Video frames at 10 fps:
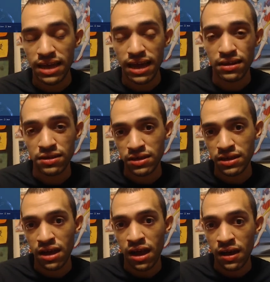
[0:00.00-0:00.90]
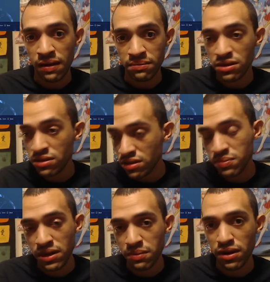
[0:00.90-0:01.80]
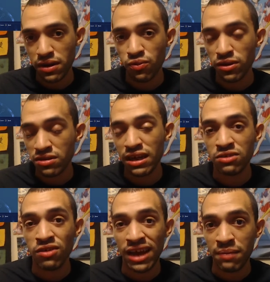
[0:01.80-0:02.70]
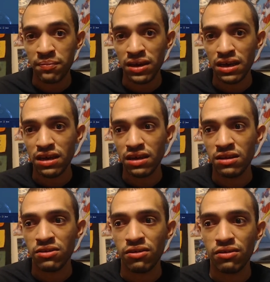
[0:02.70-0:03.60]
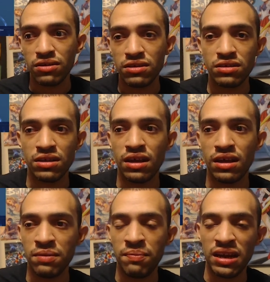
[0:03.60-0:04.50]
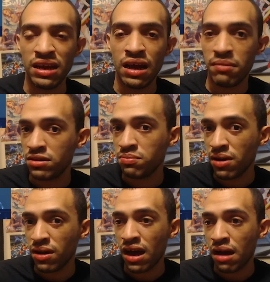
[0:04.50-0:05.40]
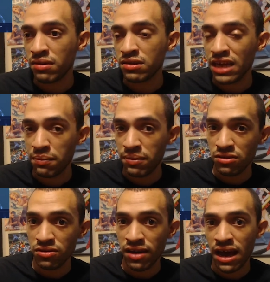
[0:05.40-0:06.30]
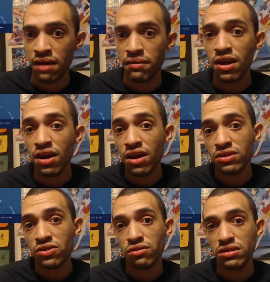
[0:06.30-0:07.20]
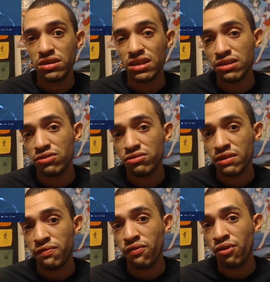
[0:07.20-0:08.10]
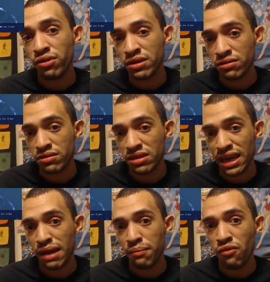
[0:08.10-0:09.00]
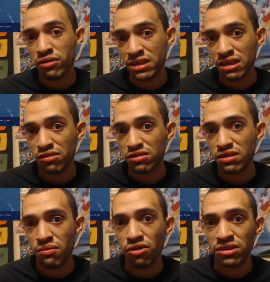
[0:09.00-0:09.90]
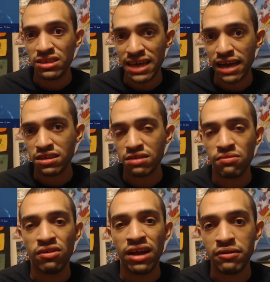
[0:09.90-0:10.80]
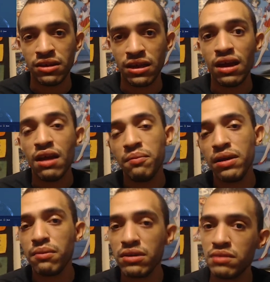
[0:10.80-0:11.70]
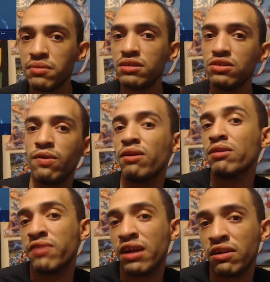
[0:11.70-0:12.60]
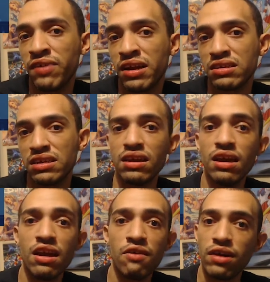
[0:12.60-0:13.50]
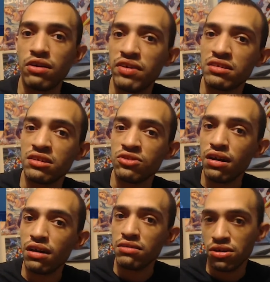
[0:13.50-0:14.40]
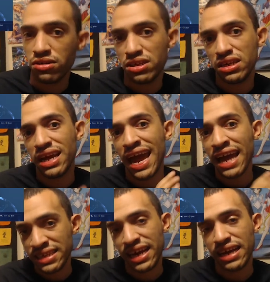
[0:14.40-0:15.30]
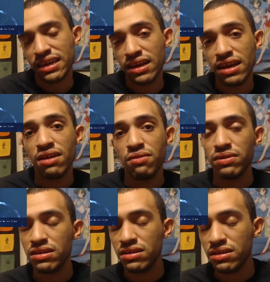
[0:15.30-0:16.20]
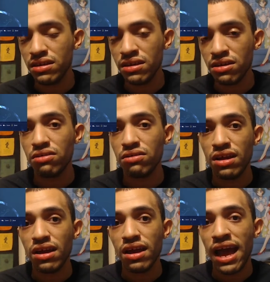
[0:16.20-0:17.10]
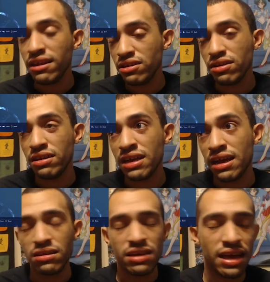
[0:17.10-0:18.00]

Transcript: that you just pretty much, once you get your AP, you know, depending how much AP you have, those you gotta use it for, you know, to gain more skills and more stats and more everything. Pretty much similar to World of Final Fantasy, Final Fantasy 12, 13, and 10, which is, you know, and yeah,